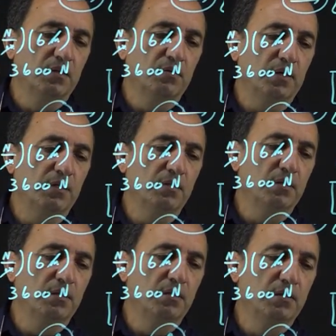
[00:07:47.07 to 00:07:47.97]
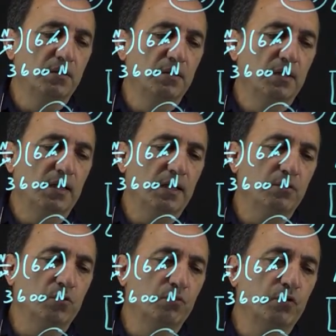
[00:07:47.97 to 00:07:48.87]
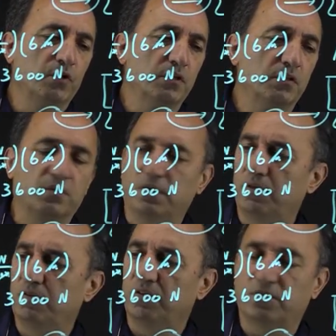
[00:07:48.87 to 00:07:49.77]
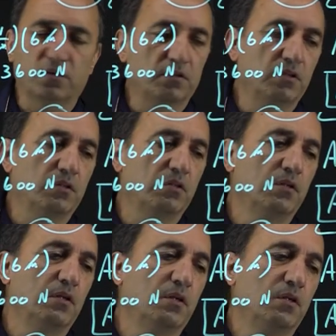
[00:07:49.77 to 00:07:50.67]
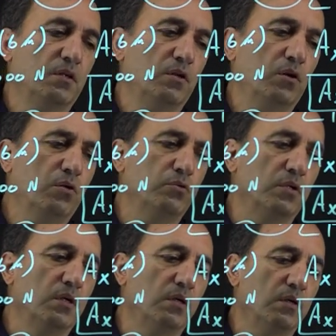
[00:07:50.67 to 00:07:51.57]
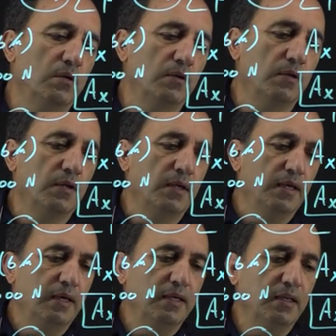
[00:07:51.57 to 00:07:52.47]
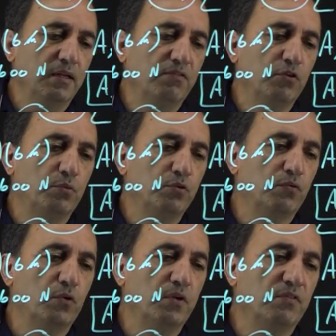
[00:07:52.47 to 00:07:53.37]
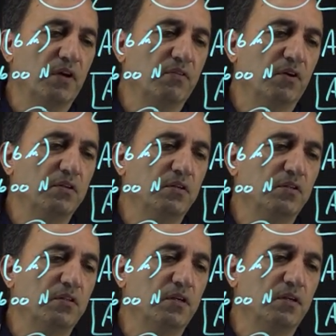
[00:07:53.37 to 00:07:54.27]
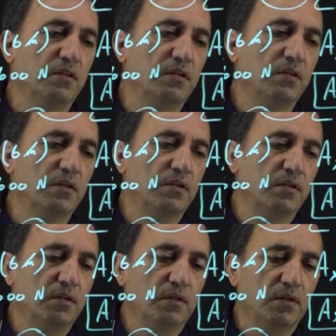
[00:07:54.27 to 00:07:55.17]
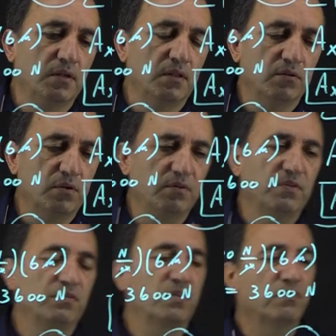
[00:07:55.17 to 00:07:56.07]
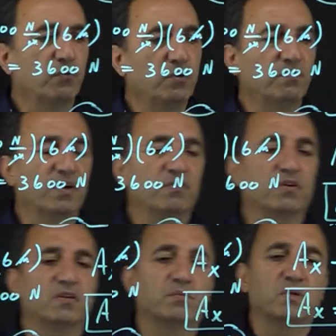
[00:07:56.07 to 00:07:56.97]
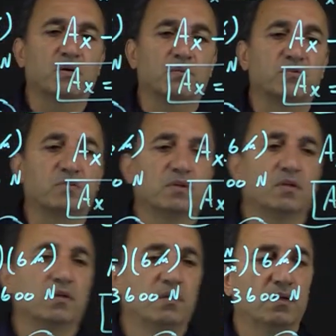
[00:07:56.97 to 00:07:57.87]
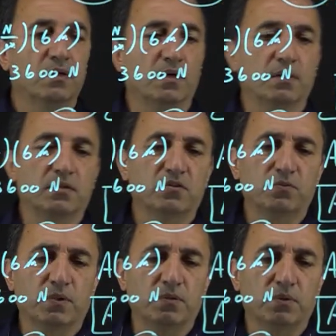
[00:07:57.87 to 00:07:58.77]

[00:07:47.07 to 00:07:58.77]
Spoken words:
right? And don't forget the 3,600 load. Again, if you put 4,500 here, 3/5 of 4,500 becomes, this is by the way